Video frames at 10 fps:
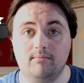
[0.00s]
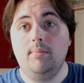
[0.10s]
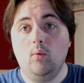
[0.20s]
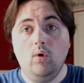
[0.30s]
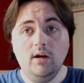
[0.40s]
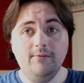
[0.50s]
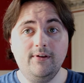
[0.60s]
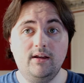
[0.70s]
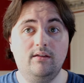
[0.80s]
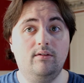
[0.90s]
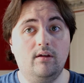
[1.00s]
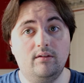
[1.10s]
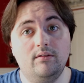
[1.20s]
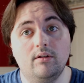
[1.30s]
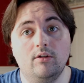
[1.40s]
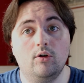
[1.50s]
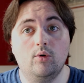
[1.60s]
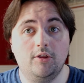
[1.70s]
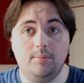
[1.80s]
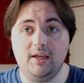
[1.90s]
But what if it has less to do
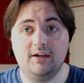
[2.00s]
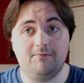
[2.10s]
with being